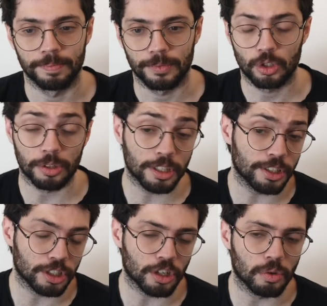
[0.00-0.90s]
So this
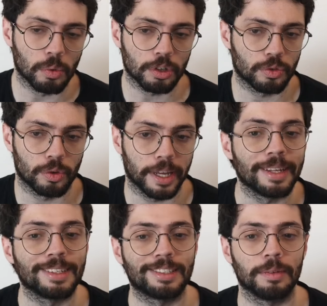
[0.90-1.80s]
in general works for
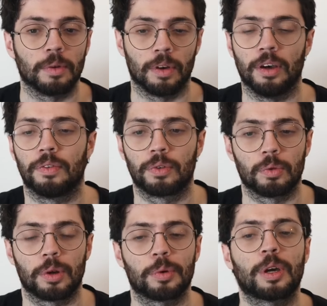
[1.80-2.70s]
any for
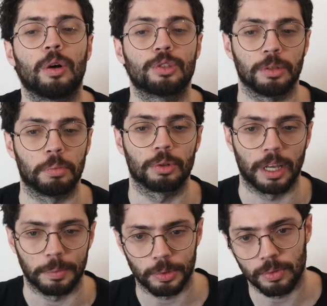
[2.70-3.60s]
what we call simple
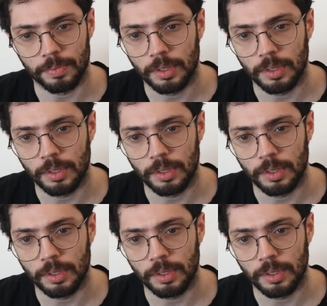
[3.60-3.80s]
types.